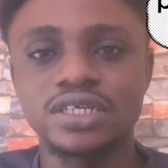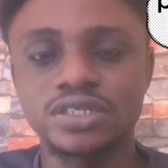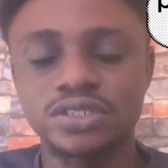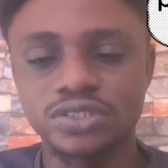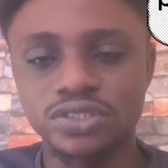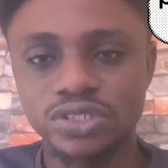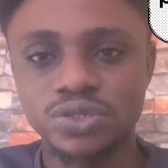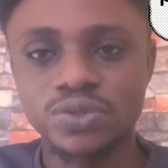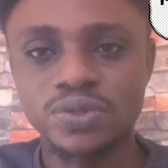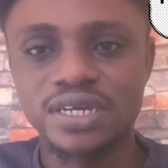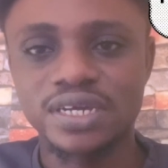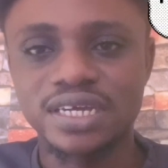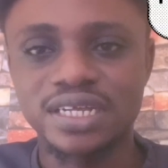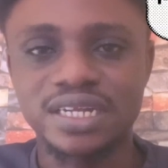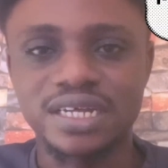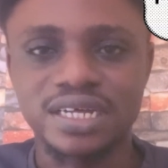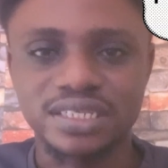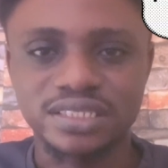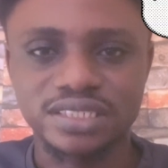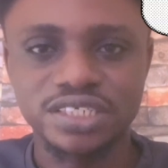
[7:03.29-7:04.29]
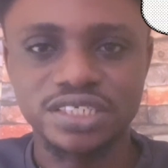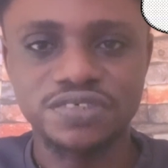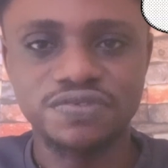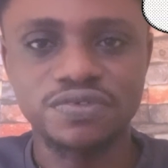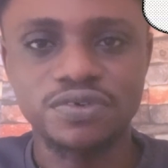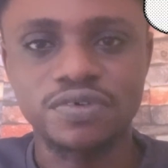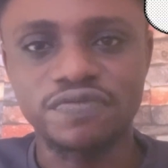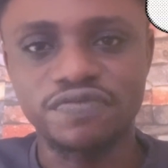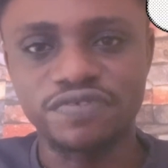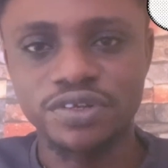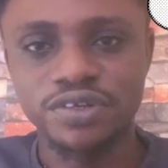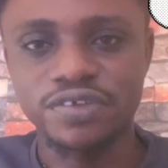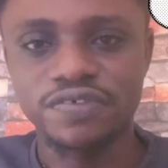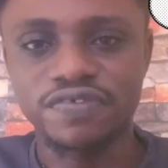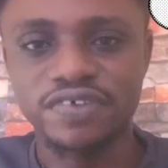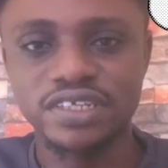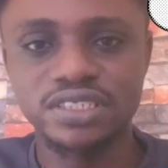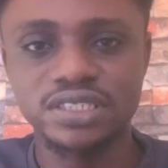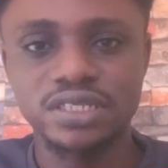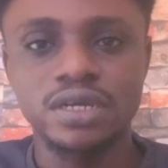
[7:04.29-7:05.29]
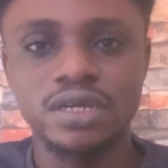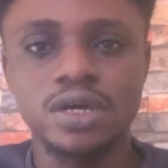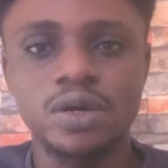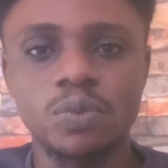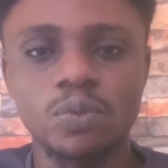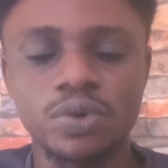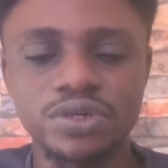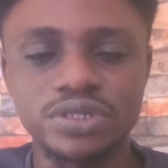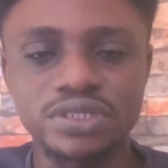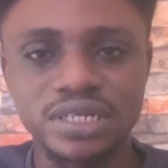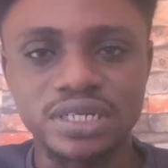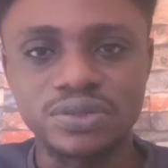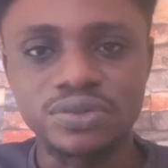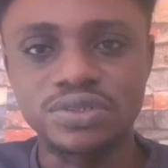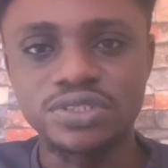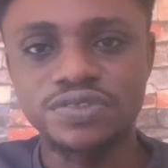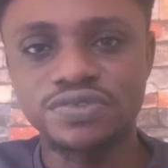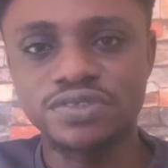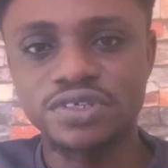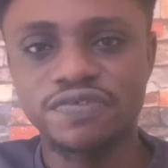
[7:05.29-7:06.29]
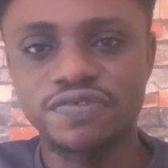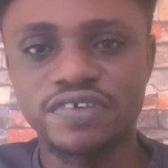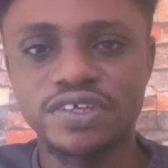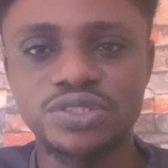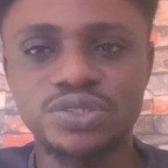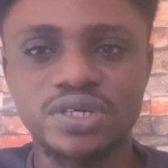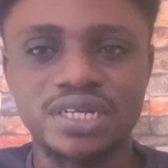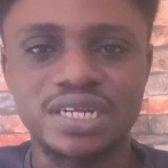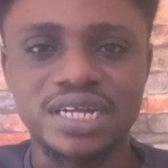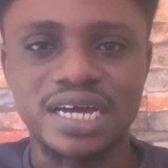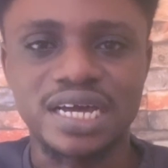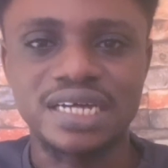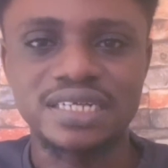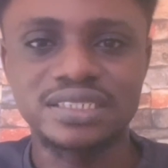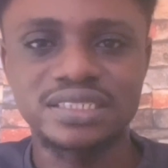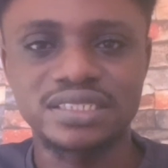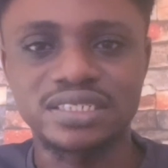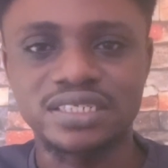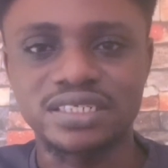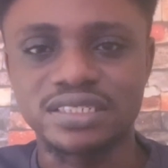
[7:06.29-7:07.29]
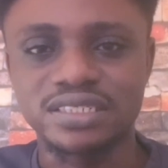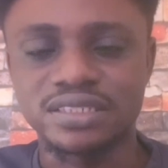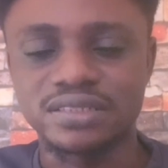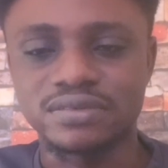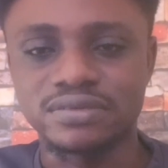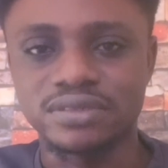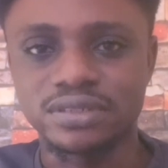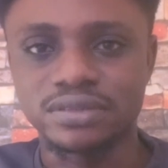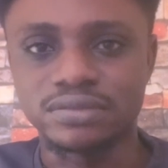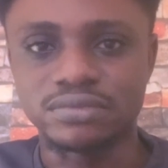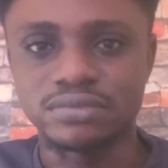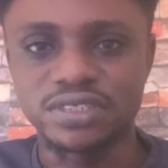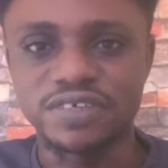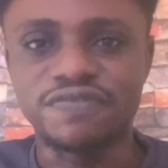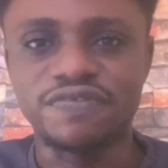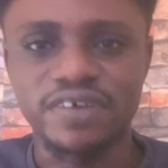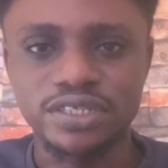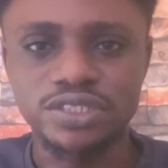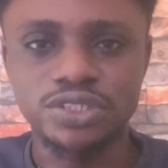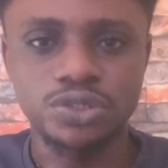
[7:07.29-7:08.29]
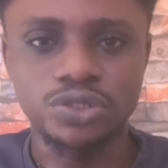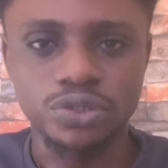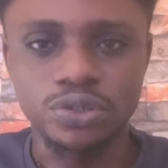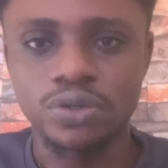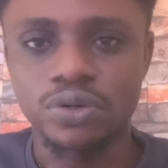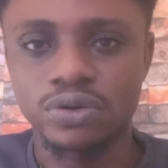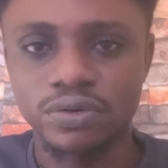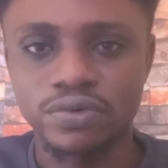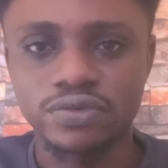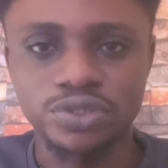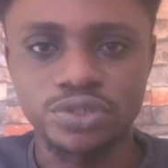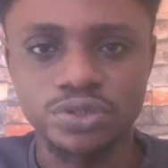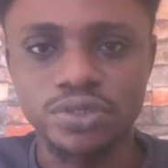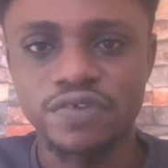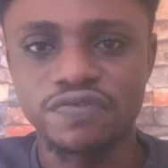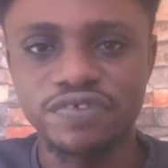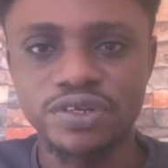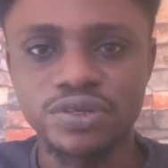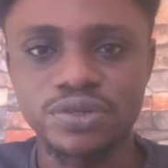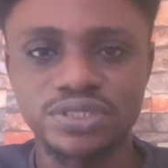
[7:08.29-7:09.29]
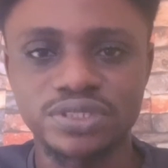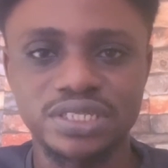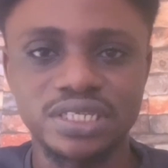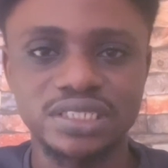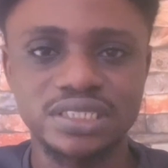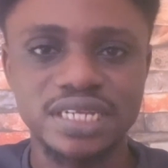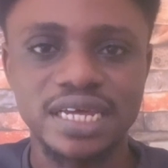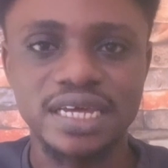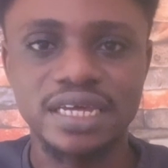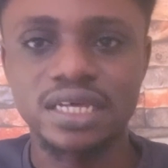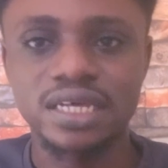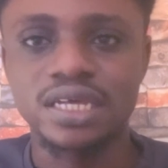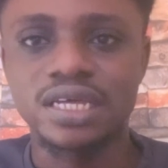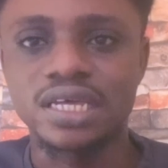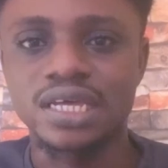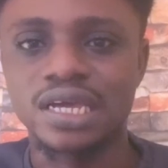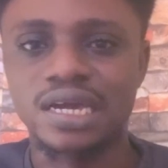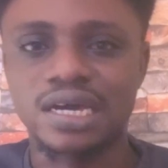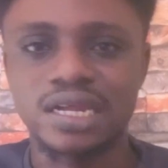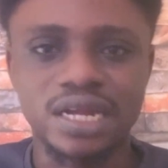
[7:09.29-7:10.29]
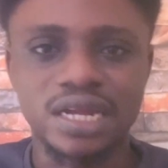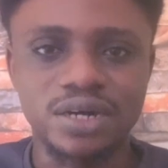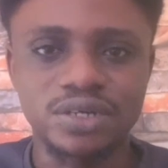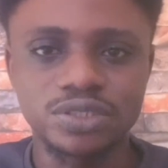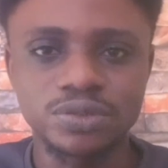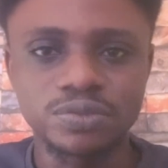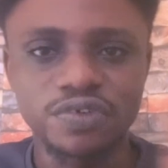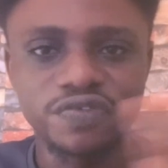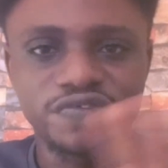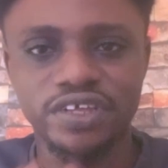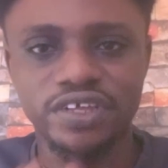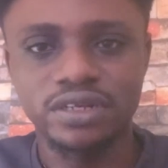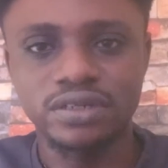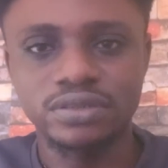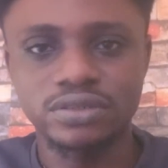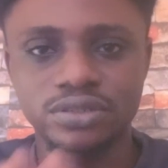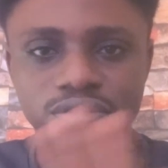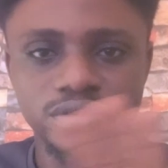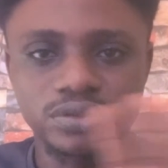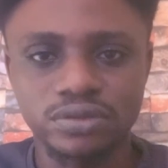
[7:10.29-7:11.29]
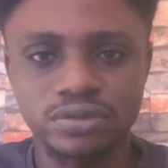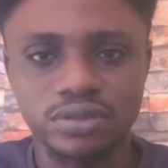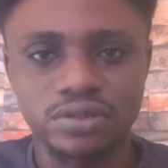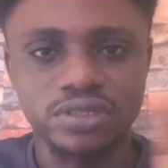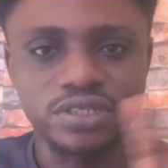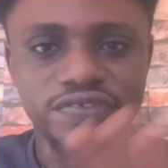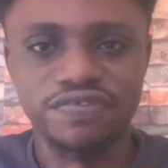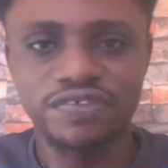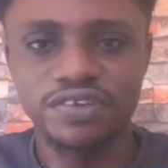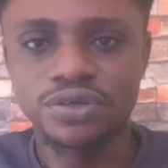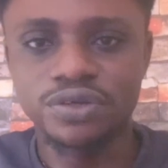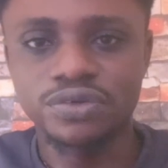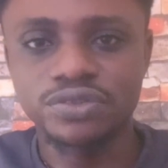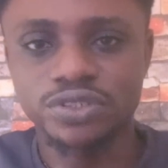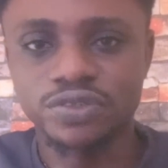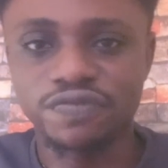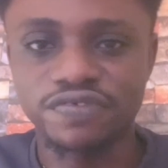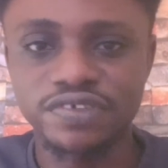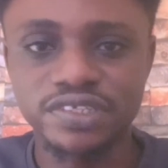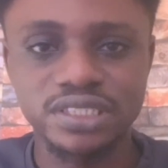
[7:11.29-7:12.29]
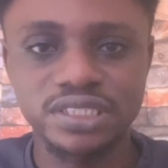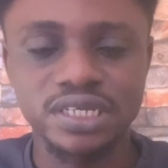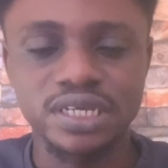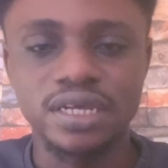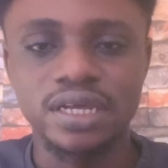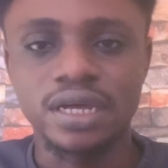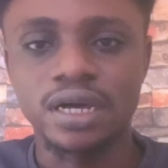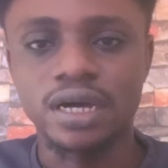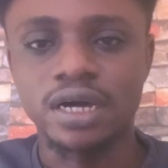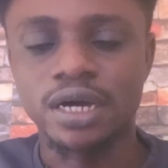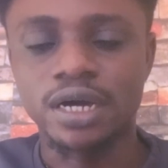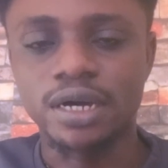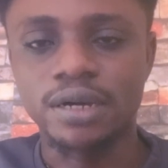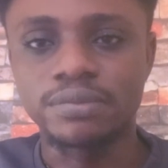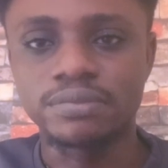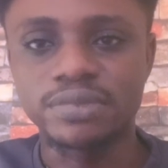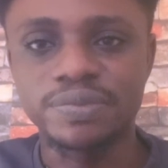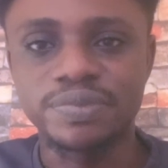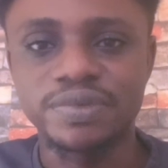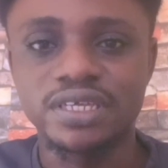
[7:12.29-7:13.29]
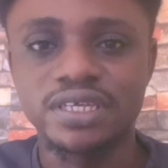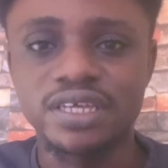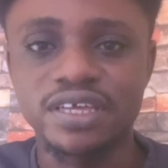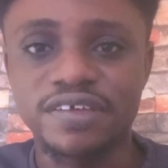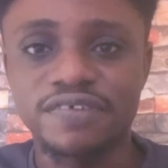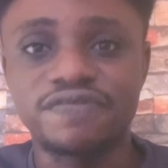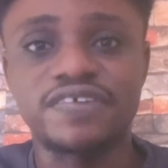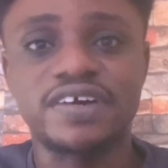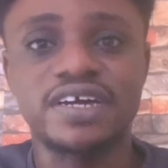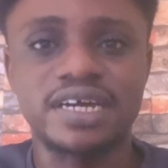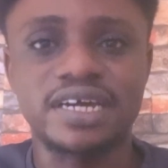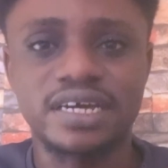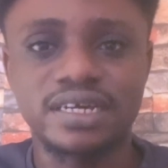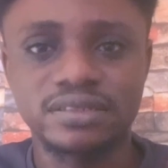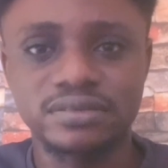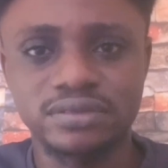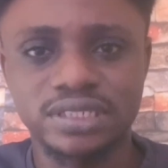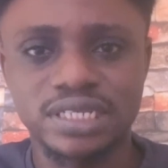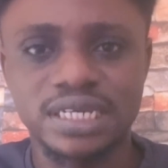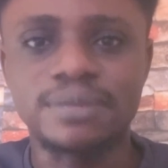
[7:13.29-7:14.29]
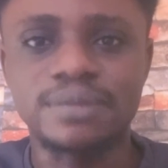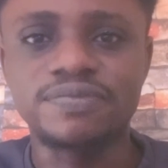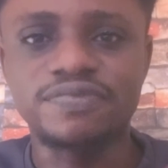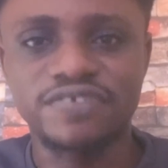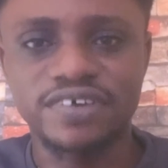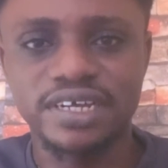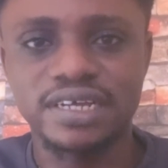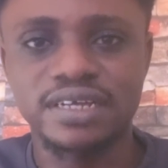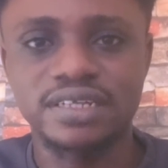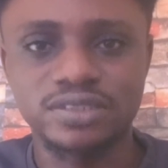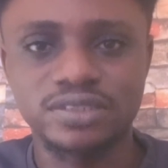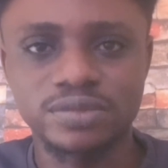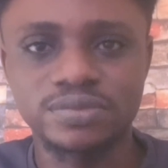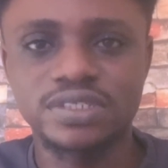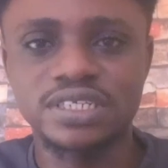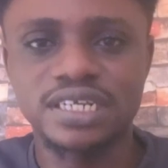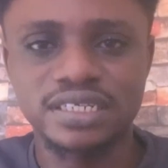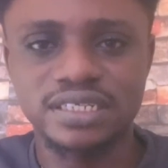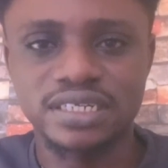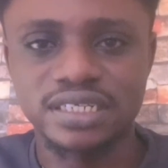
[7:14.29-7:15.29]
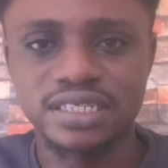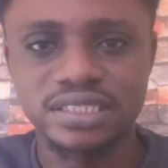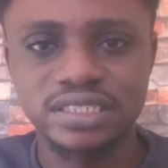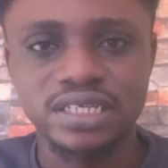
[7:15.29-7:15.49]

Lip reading: Just go ahead and search for video effects. When you download this video effect, you can add the effects to your videos. Things like a cloud moving, on the video surface, maybe a fire, campfire, something like that.